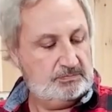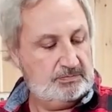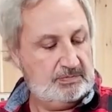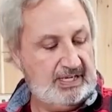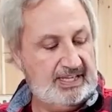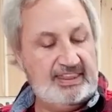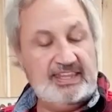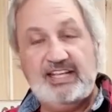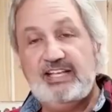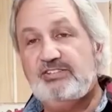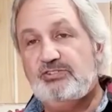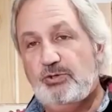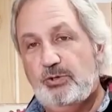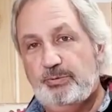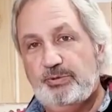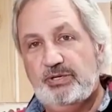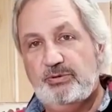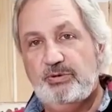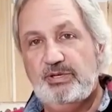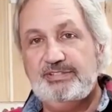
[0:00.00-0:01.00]
I think it's
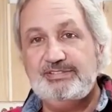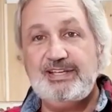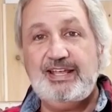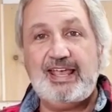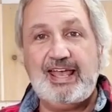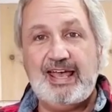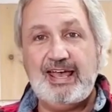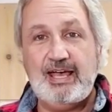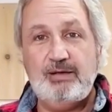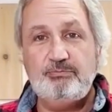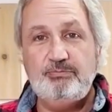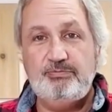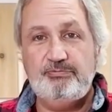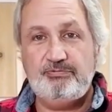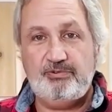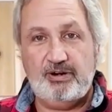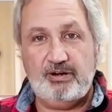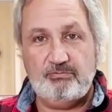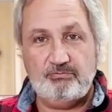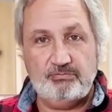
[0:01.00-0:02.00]
Obequa. It's a cab
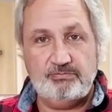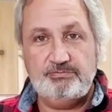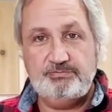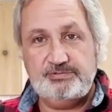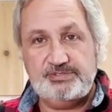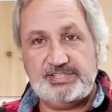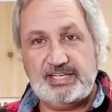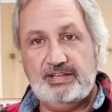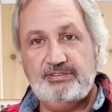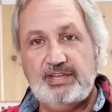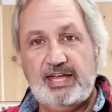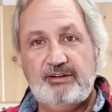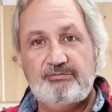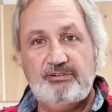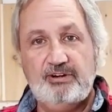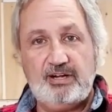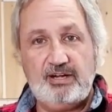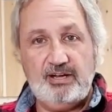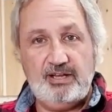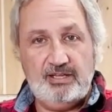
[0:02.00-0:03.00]
from South
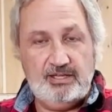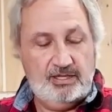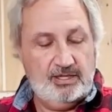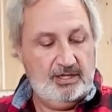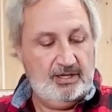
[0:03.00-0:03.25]
Africa.